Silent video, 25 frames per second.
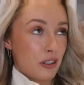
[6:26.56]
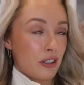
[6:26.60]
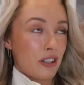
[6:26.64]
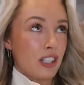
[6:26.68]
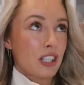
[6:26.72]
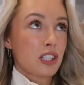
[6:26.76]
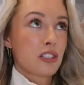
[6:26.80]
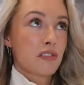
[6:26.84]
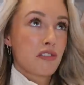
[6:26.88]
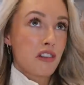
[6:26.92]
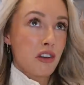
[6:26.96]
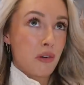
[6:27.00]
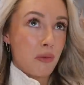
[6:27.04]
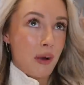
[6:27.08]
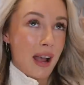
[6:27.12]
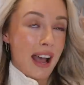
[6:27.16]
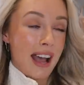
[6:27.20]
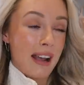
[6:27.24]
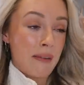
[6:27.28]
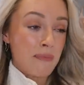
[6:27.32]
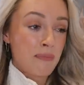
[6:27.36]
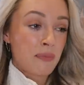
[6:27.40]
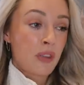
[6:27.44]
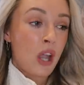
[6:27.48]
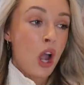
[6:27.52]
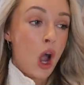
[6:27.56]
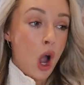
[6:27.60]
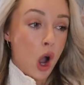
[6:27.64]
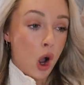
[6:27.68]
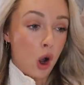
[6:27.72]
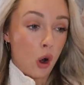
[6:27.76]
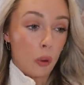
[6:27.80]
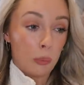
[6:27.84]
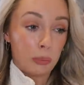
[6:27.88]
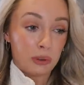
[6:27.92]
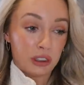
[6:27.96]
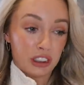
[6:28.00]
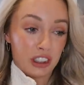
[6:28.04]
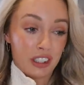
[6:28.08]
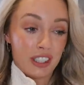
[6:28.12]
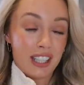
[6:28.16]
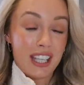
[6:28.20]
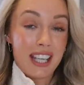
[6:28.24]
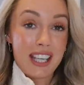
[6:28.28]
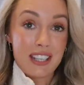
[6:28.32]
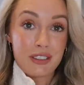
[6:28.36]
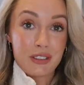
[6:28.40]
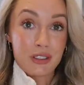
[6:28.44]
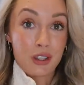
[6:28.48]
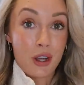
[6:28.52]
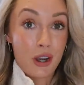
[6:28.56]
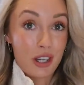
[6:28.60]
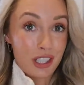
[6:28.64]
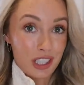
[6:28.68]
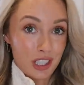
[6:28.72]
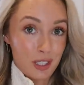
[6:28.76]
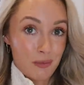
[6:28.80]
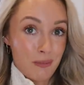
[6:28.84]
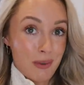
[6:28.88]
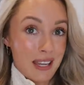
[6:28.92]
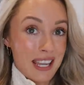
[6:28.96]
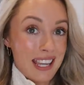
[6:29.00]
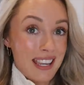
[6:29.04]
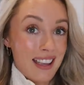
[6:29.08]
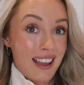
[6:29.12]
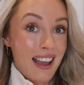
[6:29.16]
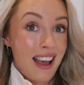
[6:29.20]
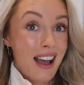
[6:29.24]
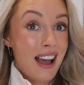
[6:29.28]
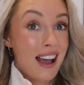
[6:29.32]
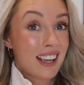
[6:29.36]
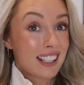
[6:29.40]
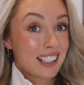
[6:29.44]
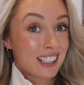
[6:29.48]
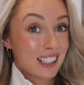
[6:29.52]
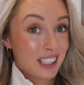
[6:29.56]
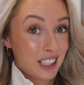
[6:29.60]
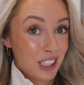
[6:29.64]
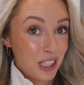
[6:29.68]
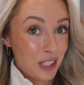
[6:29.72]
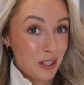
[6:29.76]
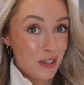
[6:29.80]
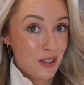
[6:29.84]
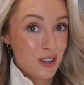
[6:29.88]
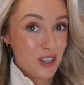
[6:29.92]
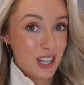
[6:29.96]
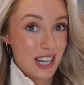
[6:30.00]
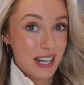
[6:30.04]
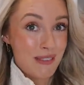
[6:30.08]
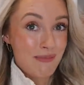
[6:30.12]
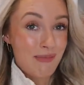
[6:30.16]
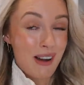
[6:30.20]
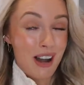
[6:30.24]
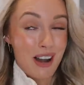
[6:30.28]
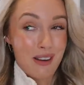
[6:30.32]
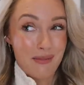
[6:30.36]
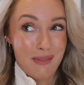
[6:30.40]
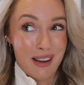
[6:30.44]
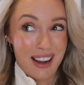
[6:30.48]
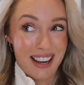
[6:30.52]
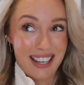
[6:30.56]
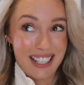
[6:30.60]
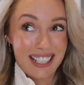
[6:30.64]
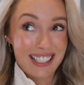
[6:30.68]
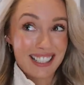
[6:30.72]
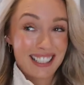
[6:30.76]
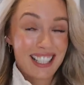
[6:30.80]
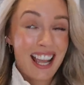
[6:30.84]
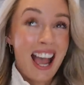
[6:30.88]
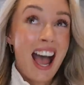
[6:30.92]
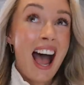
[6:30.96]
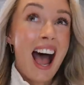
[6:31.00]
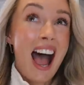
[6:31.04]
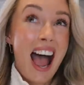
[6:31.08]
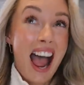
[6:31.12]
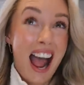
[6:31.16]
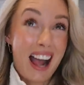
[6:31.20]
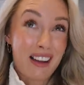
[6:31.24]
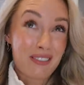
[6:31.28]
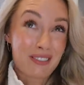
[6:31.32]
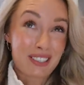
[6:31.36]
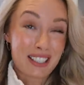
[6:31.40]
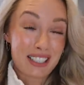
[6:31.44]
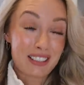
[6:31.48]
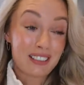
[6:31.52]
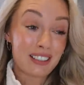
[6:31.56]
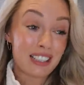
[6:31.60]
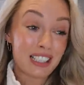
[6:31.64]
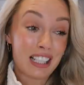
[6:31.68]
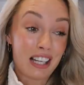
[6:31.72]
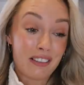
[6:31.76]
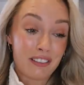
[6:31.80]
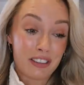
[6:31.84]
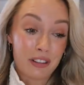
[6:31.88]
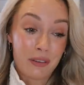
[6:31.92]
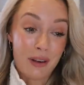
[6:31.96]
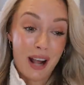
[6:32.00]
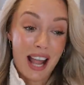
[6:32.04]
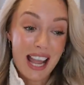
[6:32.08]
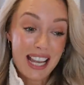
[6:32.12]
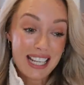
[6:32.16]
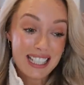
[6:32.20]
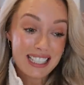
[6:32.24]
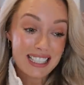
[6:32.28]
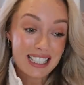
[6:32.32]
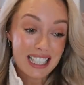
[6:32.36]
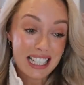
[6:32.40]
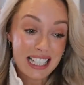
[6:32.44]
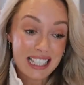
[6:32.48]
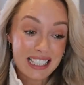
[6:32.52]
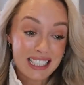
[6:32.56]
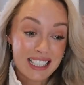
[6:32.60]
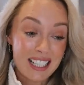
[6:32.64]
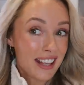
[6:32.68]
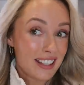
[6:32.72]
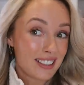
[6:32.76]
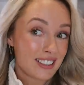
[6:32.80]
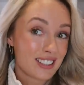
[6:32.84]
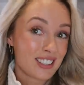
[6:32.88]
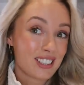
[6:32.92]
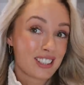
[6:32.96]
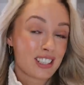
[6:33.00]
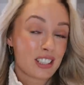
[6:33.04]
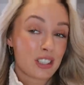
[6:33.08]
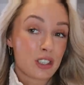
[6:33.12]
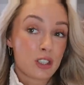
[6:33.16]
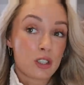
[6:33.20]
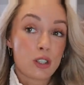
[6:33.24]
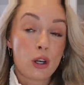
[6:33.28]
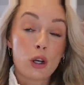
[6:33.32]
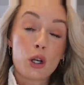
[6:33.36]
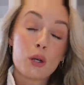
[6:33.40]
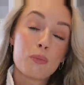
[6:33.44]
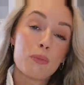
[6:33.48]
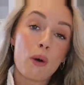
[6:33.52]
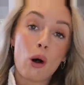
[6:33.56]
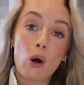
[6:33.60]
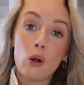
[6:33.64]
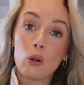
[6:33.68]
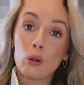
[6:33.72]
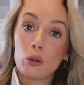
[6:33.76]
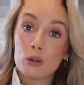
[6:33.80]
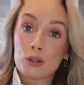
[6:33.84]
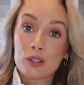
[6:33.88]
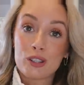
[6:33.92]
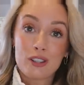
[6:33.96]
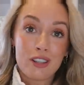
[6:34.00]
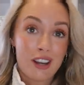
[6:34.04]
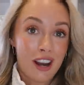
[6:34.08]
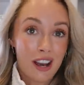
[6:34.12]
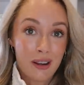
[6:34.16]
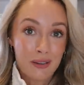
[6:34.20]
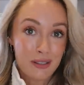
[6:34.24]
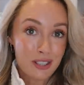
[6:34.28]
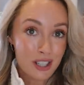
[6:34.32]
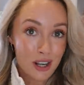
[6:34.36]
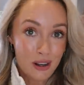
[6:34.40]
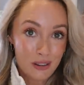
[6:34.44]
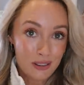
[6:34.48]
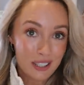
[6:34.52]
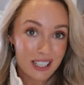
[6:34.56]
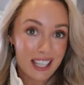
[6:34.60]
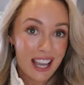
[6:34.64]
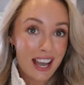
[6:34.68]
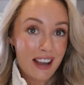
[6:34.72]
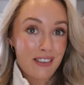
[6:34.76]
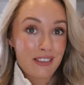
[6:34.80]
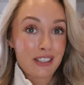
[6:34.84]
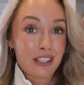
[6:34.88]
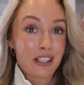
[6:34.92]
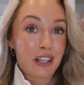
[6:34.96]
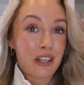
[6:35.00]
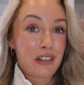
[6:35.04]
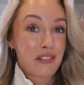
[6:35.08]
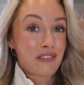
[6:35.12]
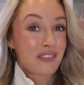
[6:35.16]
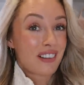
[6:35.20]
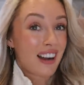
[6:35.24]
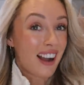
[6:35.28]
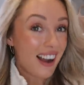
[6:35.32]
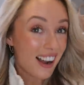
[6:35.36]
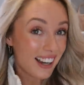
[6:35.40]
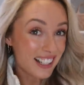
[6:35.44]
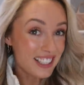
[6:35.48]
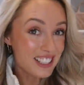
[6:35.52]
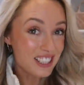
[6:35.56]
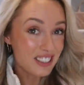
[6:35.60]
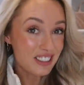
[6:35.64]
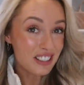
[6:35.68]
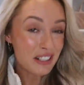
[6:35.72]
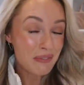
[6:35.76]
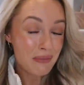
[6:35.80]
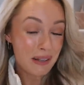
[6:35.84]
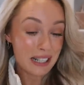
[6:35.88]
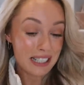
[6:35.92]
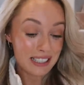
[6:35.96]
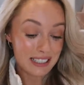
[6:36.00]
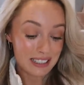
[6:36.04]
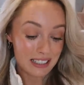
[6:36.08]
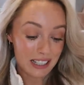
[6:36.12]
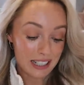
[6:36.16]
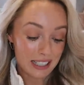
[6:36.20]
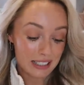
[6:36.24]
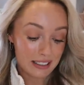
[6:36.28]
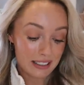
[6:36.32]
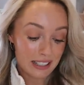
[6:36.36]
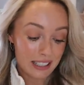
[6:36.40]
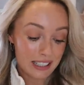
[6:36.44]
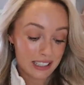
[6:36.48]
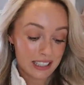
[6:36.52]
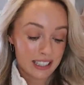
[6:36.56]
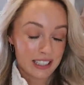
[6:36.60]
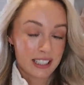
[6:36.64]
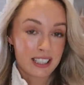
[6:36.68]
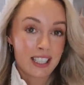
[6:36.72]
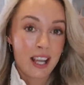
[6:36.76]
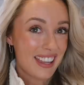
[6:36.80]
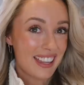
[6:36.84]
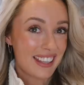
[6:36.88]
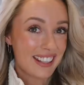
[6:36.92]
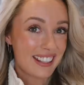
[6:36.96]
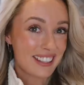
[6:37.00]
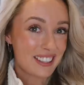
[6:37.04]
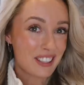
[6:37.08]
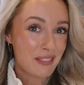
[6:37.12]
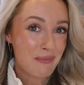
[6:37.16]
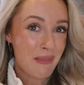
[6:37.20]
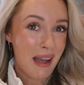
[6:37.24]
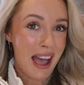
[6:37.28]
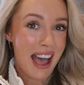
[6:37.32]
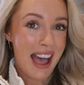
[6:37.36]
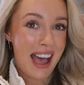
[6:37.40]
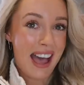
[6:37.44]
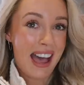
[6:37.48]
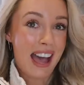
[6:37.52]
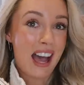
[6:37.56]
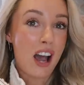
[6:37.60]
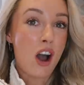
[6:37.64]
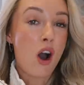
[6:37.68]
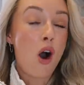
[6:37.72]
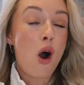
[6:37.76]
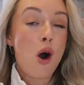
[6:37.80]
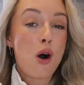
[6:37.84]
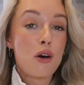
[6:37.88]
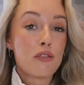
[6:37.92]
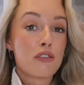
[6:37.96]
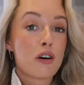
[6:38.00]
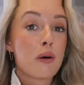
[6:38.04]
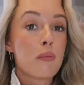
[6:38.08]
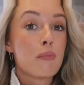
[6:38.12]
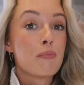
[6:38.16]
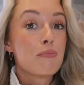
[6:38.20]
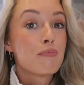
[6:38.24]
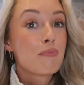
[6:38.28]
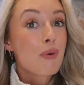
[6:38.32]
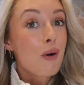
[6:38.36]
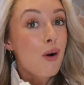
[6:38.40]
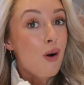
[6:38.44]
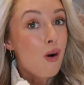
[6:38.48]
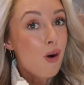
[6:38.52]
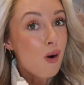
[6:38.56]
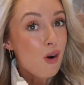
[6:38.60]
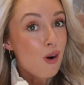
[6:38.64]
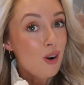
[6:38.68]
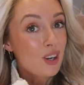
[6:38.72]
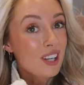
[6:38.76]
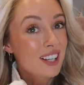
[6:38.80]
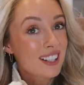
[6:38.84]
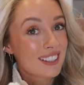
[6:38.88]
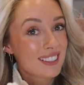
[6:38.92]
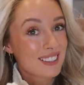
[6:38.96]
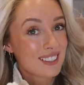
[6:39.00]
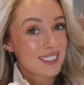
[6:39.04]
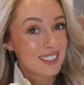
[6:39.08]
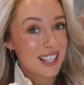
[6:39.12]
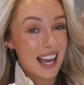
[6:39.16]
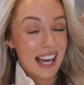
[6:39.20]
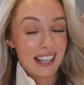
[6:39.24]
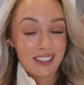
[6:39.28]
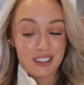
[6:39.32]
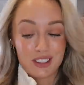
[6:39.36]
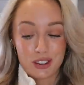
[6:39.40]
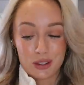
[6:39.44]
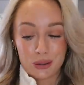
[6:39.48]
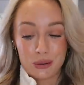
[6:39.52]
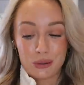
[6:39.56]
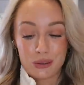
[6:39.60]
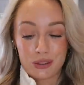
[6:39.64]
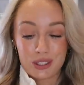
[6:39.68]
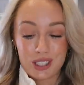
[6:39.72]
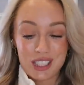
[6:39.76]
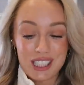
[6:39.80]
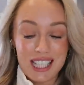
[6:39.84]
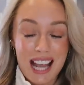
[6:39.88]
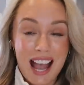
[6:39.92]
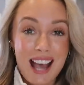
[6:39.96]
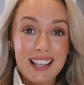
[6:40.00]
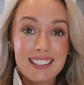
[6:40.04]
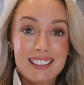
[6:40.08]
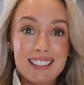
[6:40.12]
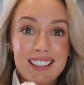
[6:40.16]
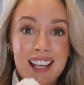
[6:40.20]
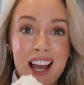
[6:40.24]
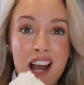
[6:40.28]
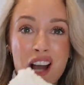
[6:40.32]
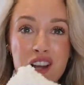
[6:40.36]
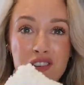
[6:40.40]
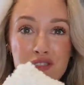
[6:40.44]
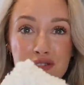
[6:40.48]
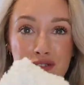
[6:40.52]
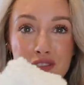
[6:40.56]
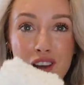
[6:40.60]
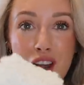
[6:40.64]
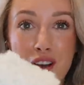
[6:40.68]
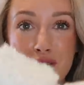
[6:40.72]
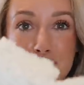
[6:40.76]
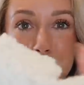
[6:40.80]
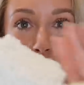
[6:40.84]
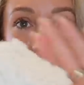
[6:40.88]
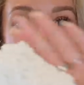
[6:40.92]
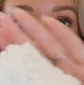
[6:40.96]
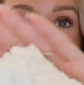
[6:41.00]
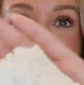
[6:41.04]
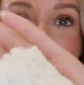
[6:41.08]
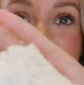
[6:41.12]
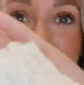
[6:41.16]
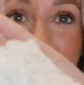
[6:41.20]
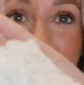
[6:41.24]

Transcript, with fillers: this footwear option is going to be hugely Marmite. Absolutely love it or hate it. It's so bold that I would only ever go for a high street piece like this. It is a pair of Borg sandals. Yes, fluffy,